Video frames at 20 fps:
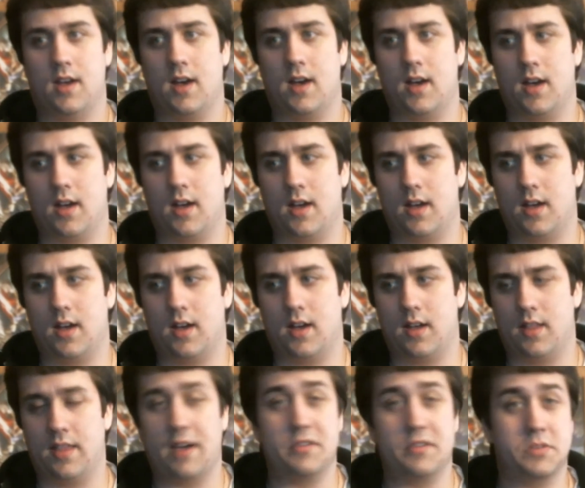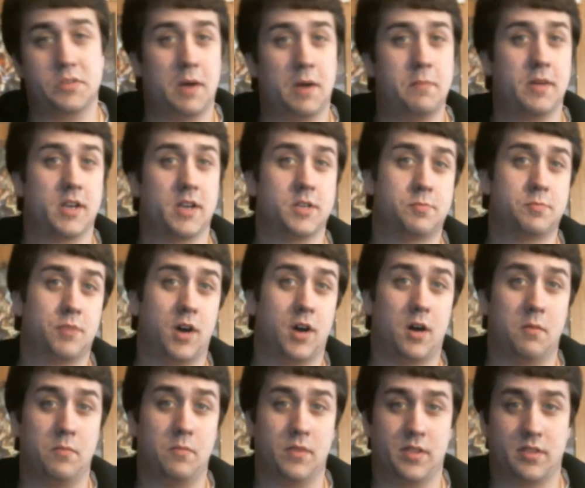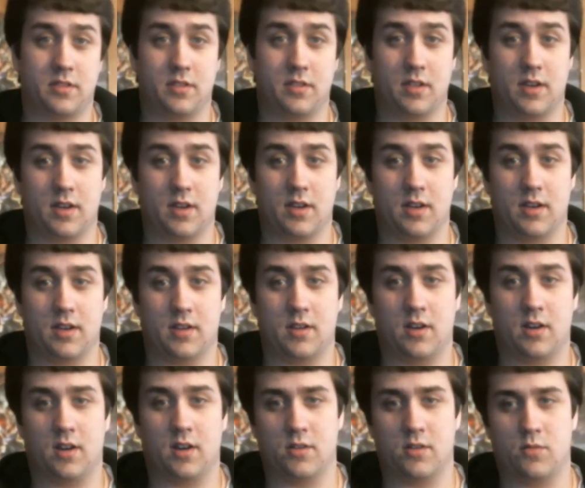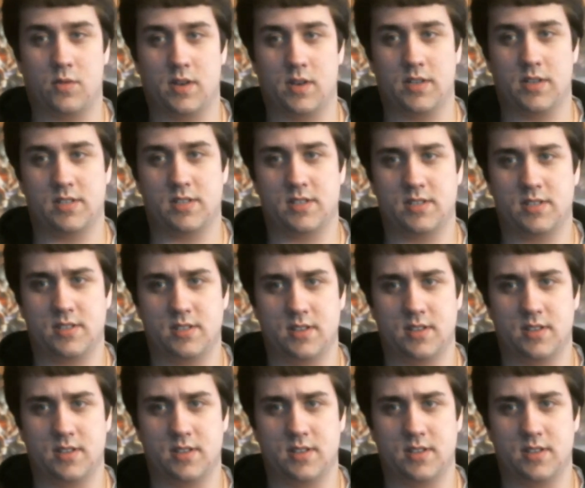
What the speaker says: That was my biggest problem with Conquest's